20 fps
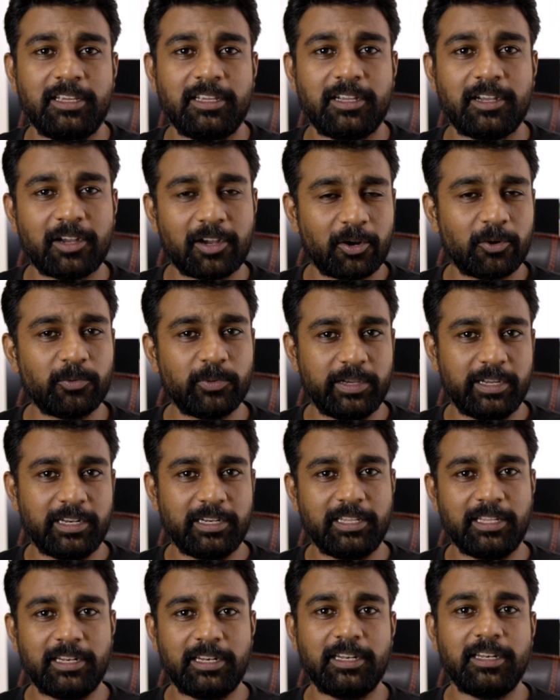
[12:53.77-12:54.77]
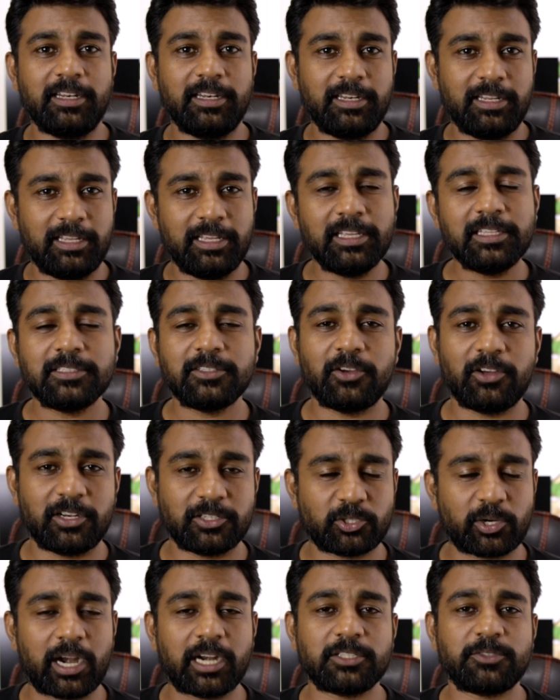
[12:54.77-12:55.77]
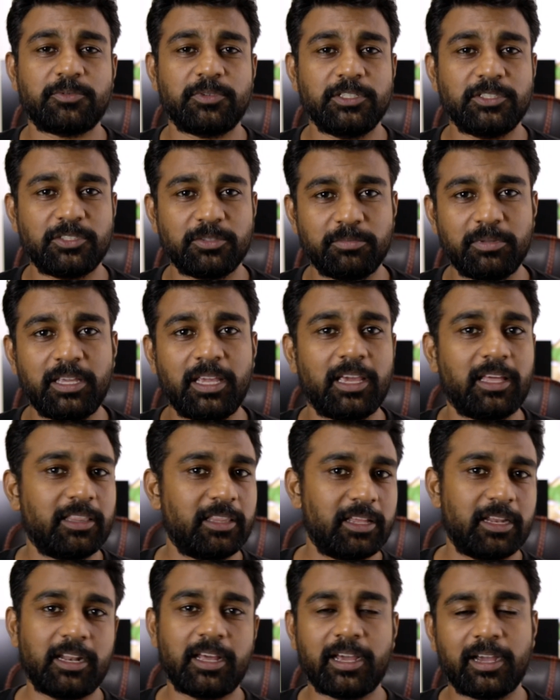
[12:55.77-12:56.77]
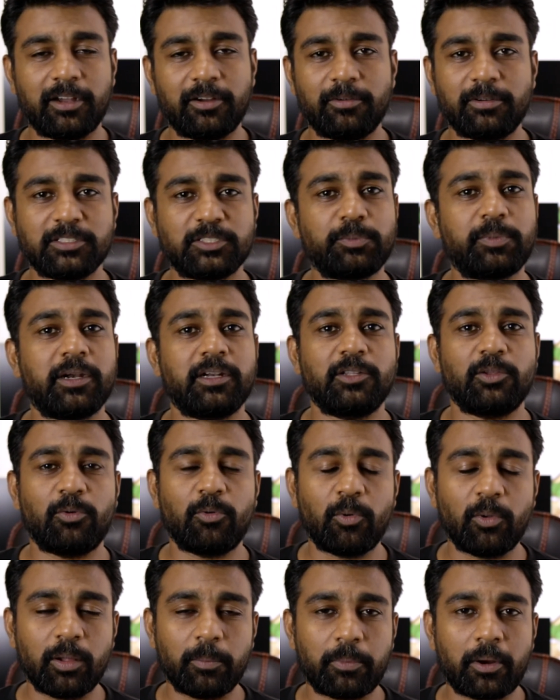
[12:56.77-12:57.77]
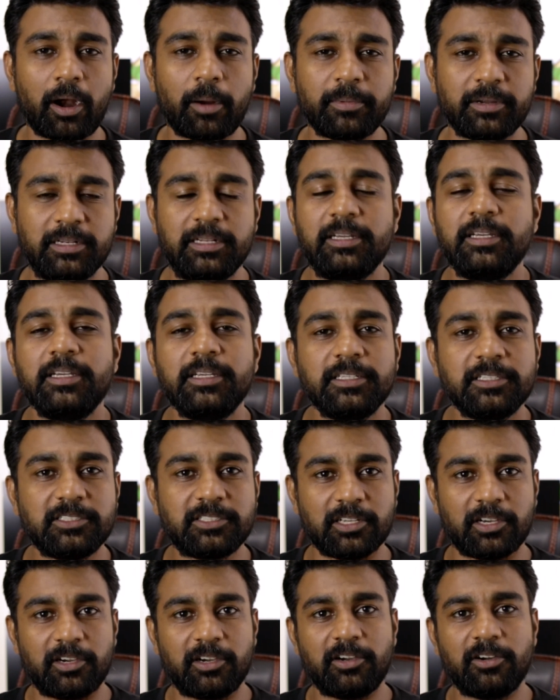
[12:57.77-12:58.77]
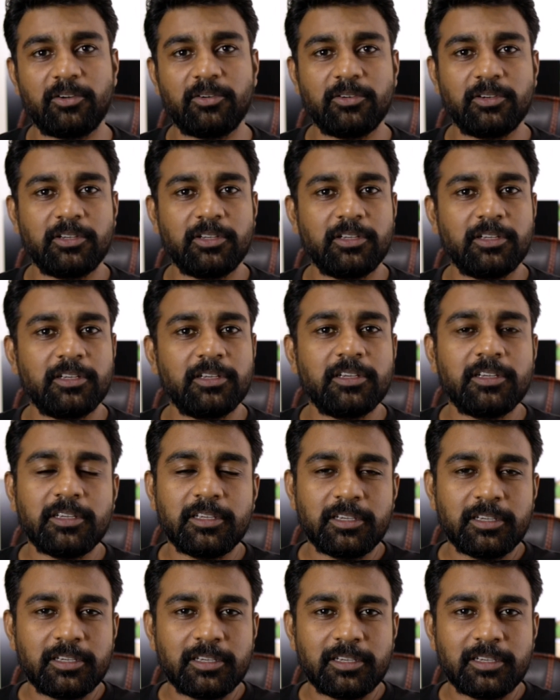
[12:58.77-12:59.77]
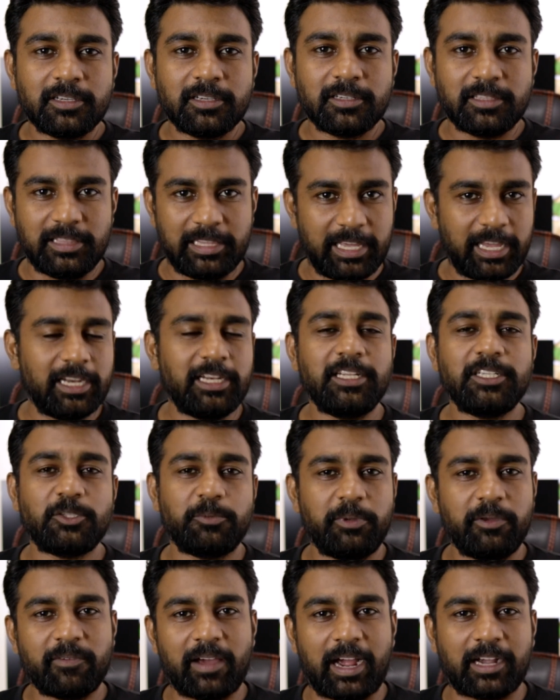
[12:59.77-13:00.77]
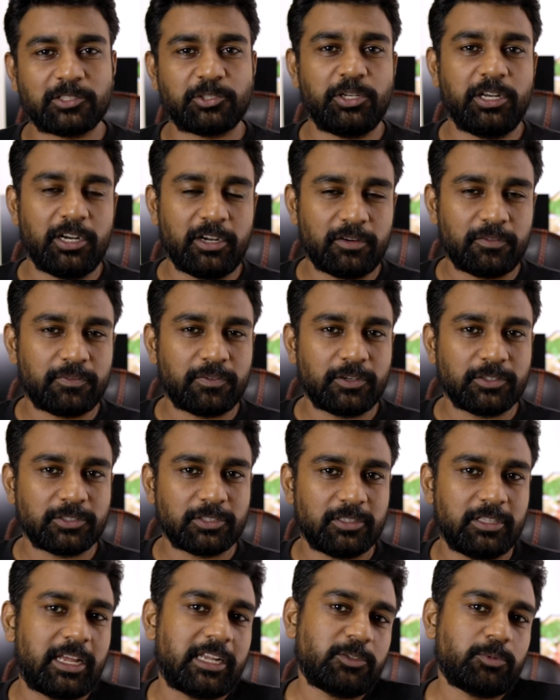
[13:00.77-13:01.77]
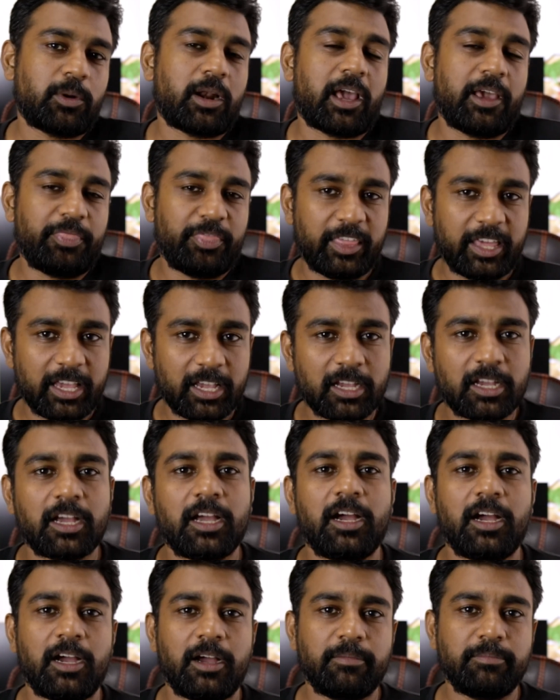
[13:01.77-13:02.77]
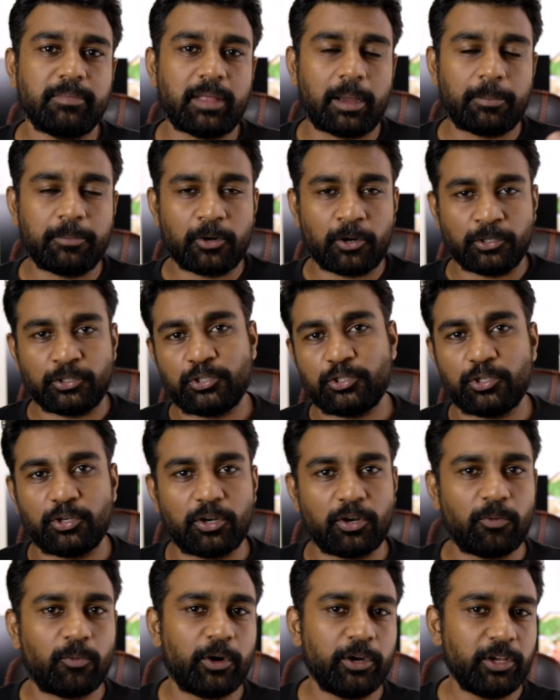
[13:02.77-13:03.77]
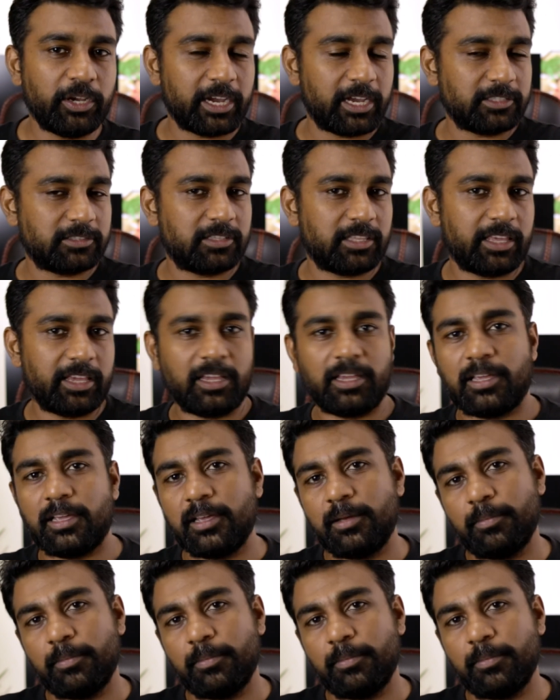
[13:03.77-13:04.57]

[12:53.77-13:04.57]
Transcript: COVID, then he's going to transfer it to me, and then I'm going to spread the whole apartment. So they need to be vaccinated first. That's what I think. I'm not sure. What do you guys think?